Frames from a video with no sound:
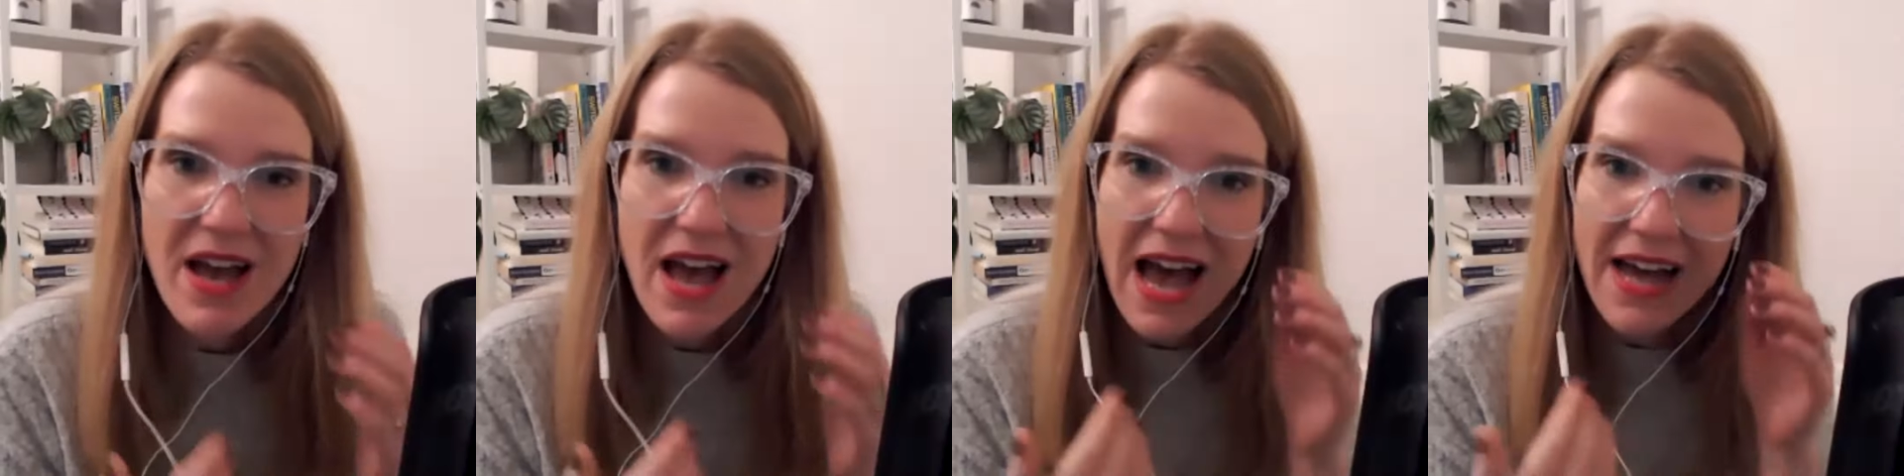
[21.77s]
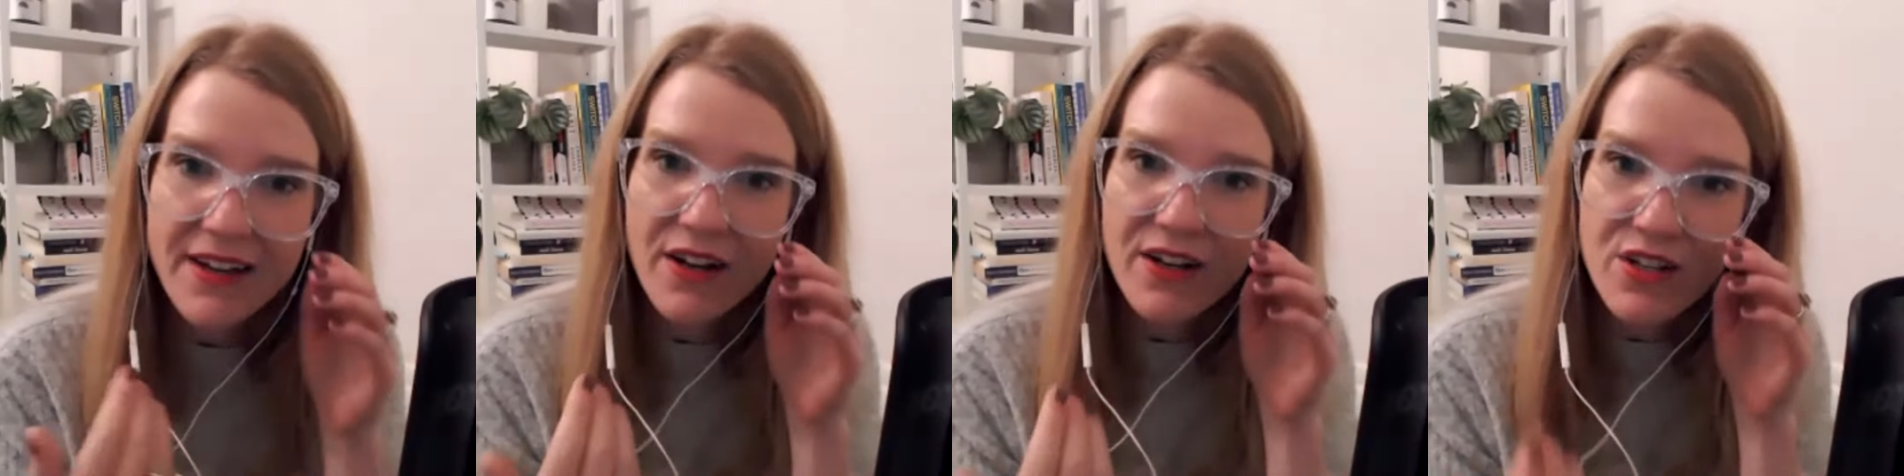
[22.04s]

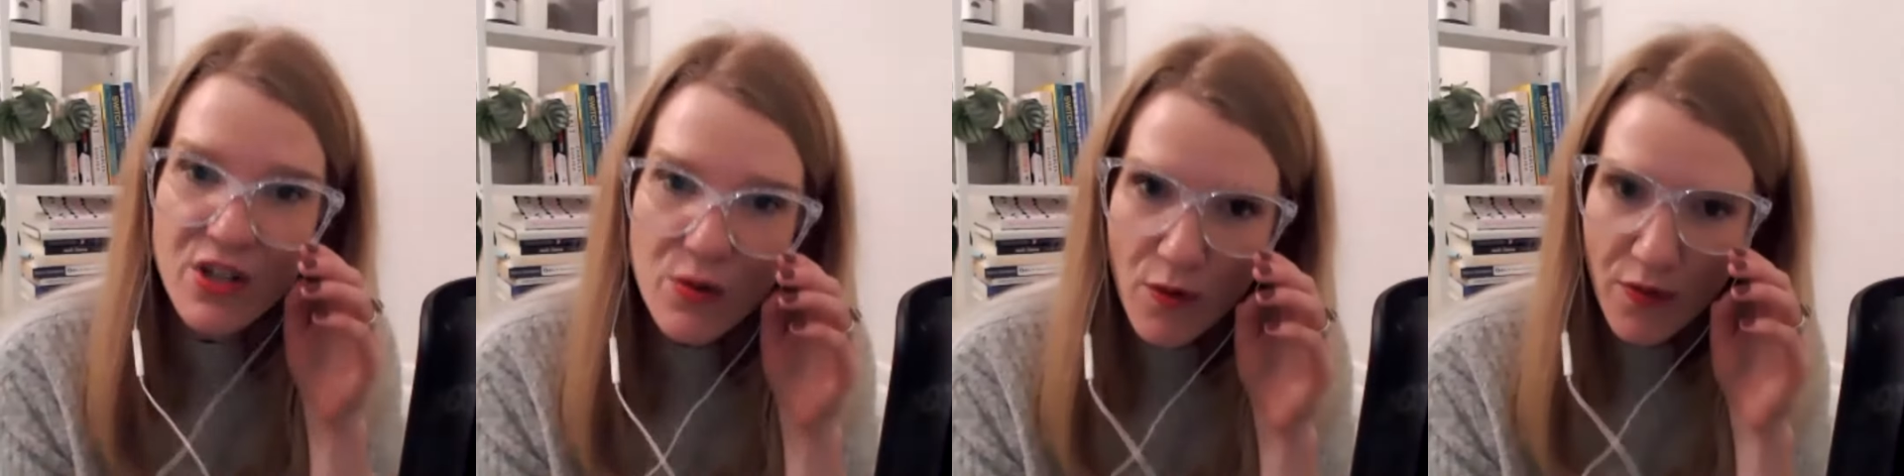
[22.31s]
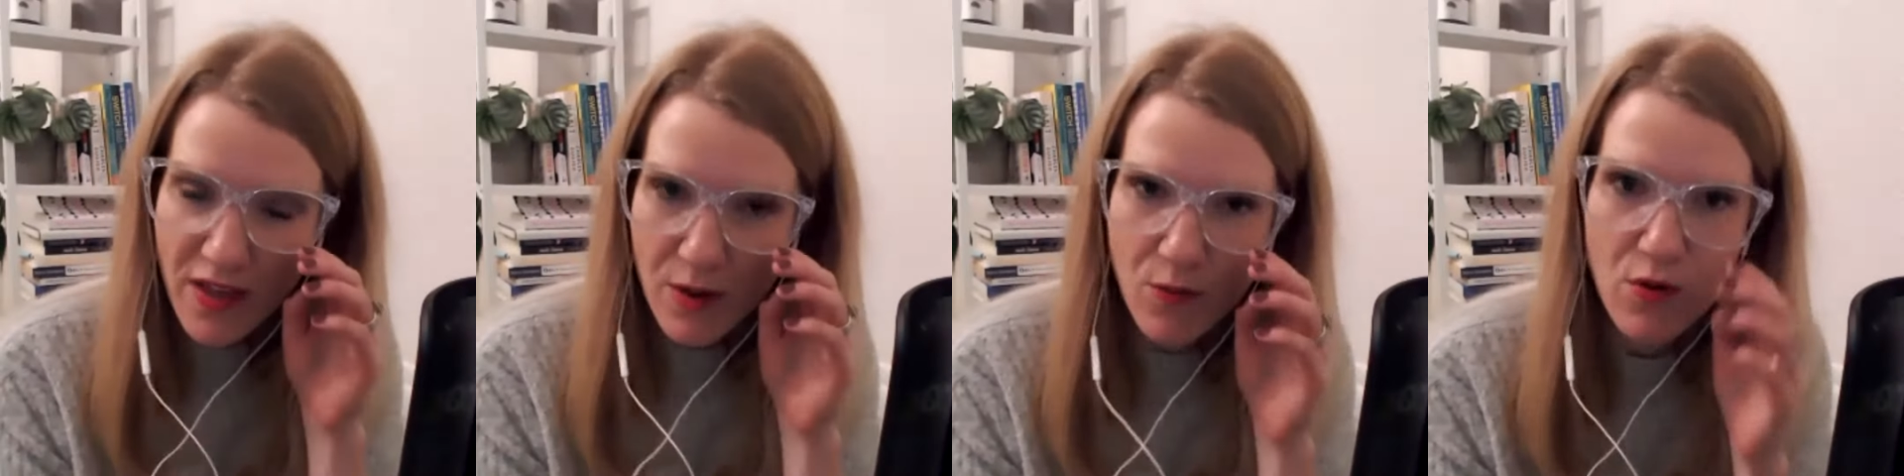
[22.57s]
And I knew what
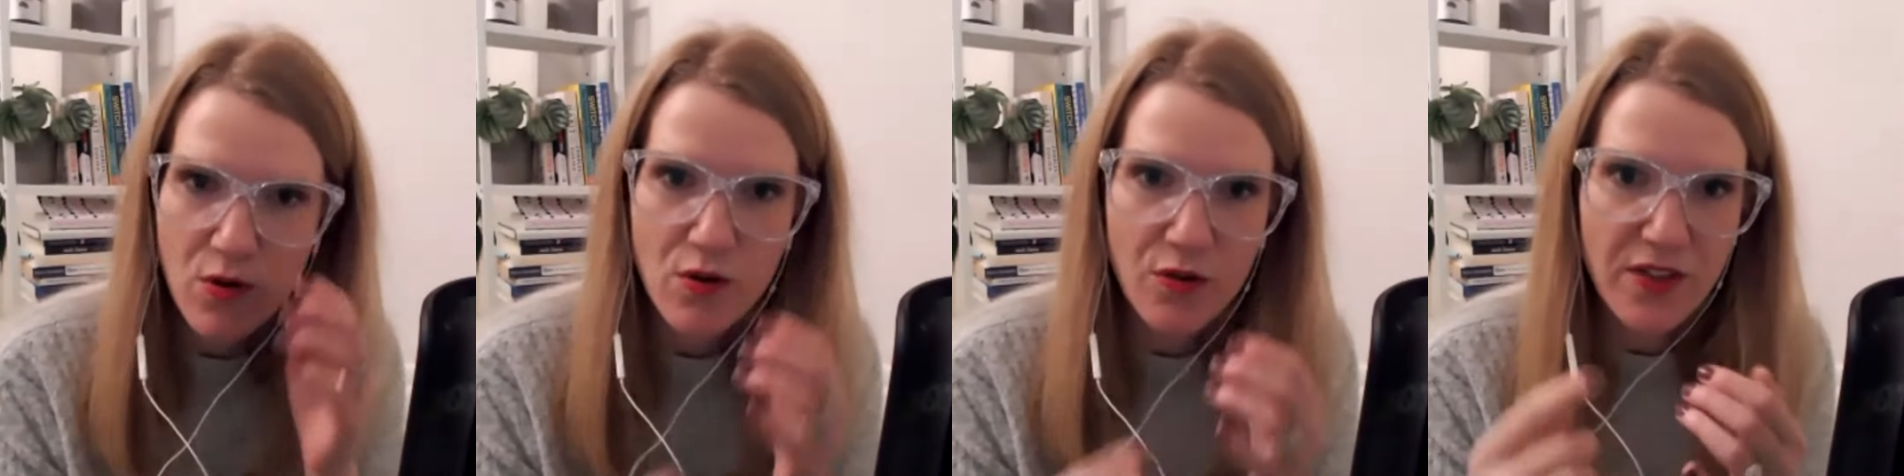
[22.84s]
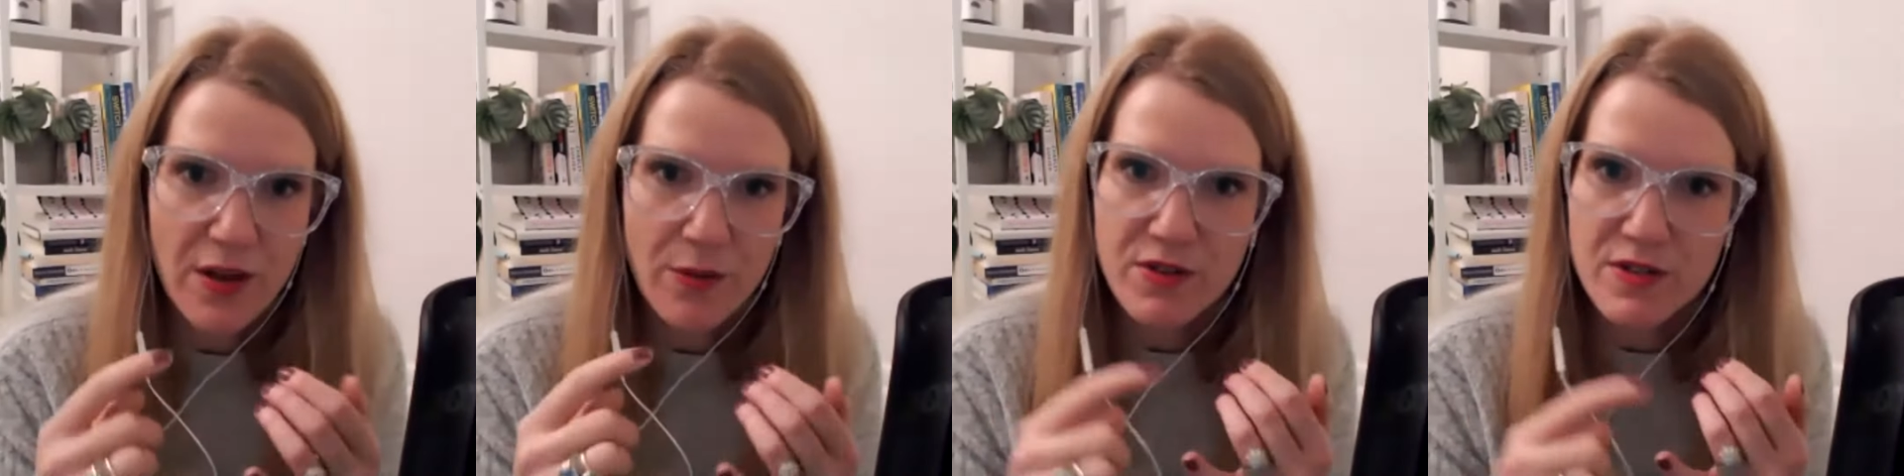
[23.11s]
that was.
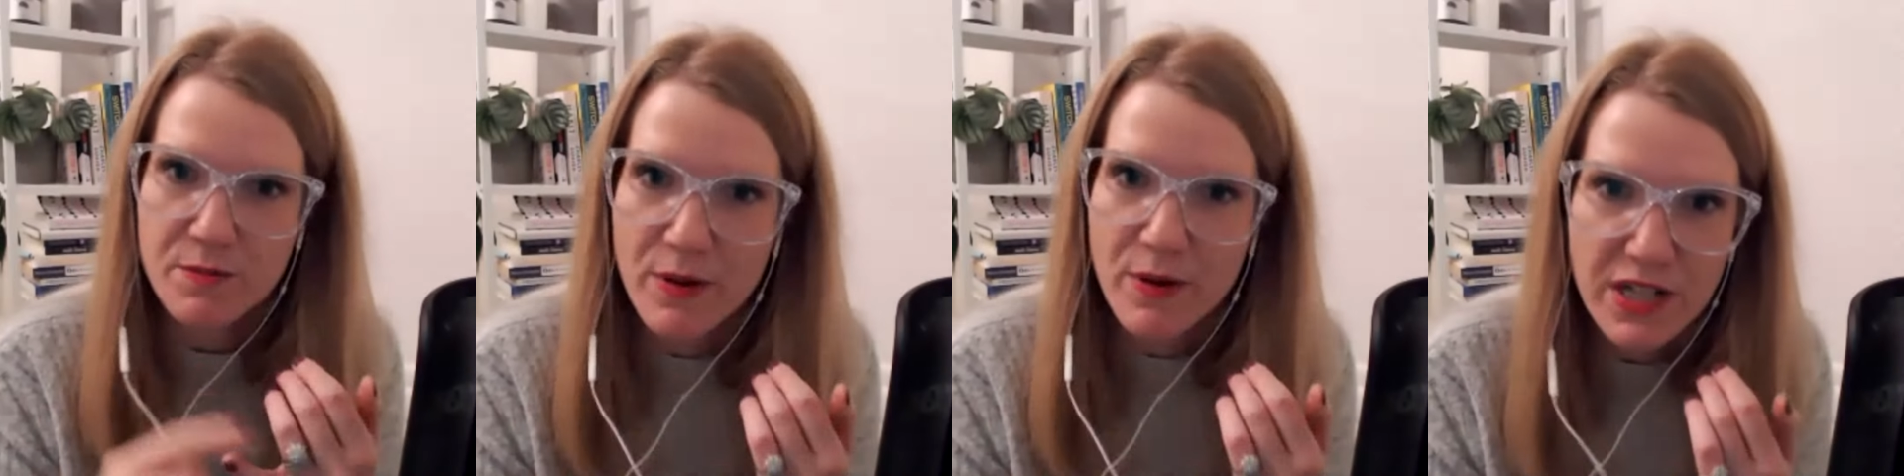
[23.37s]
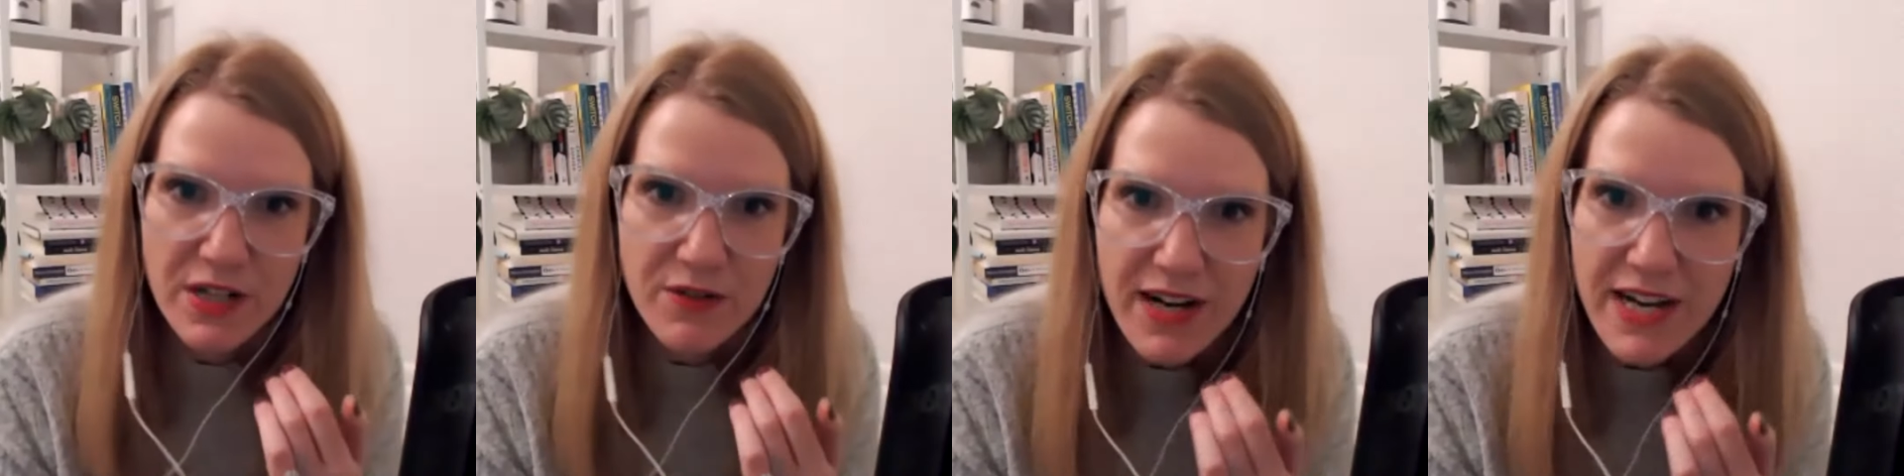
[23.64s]
That was
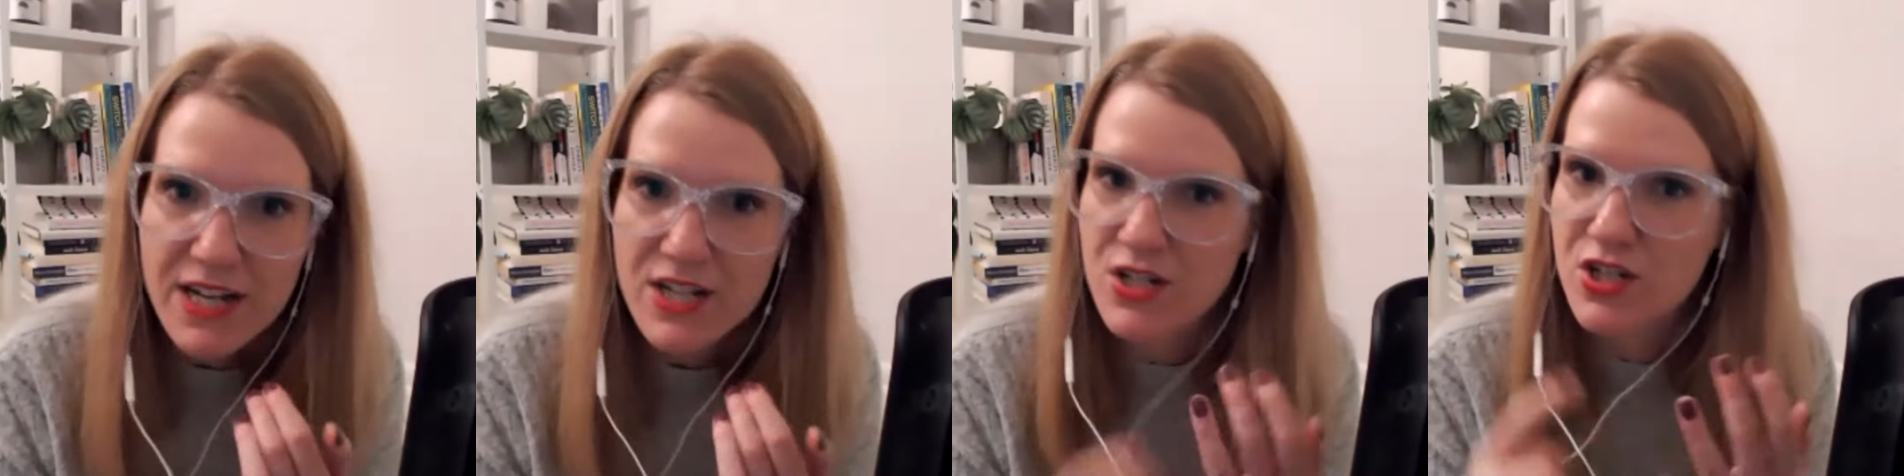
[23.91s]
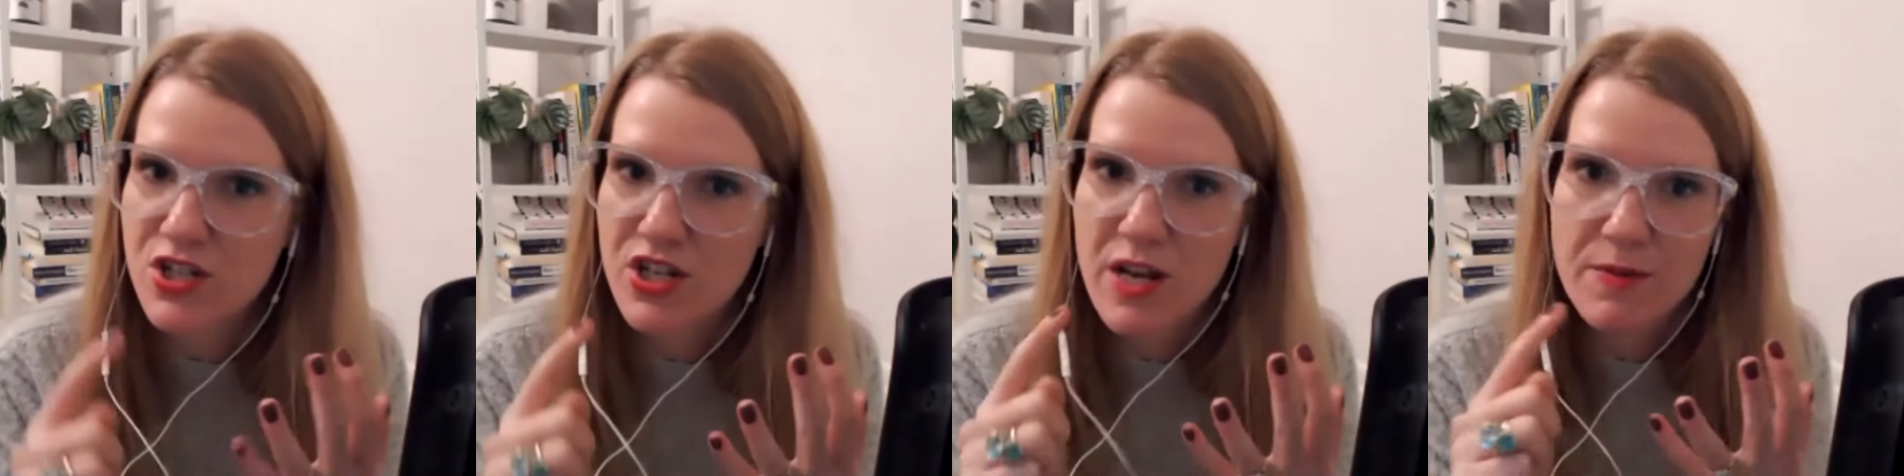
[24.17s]
building
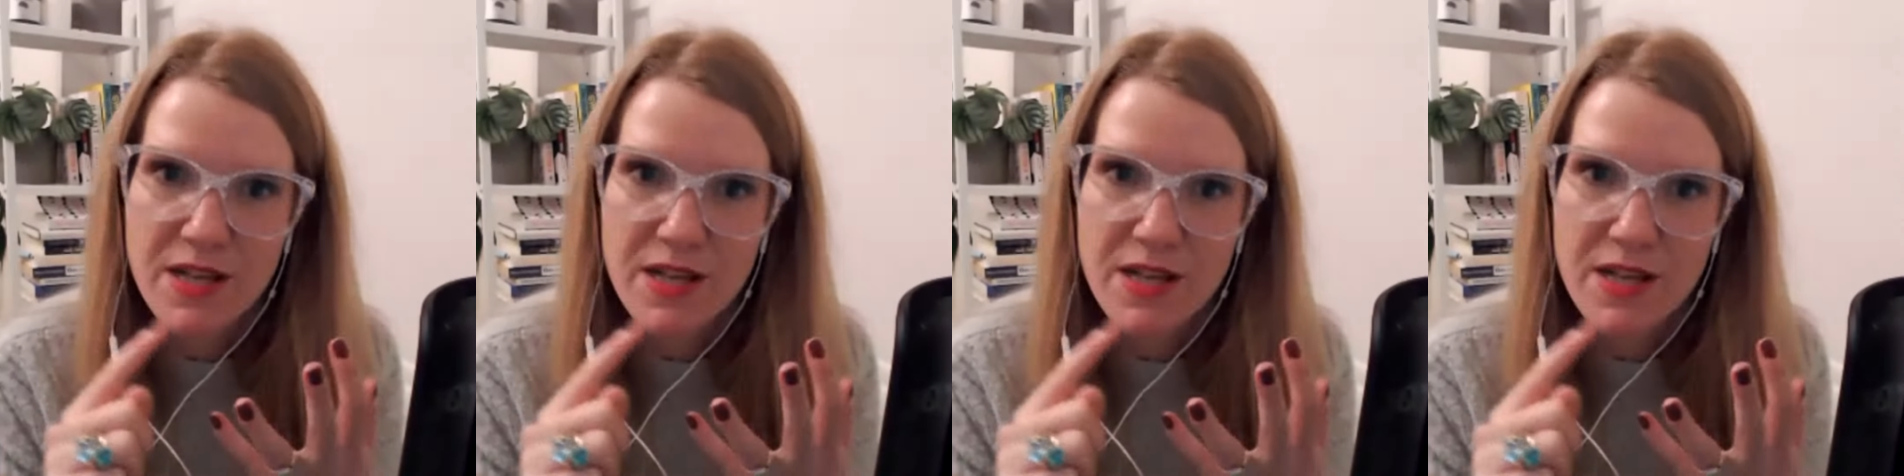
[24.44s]
relationships,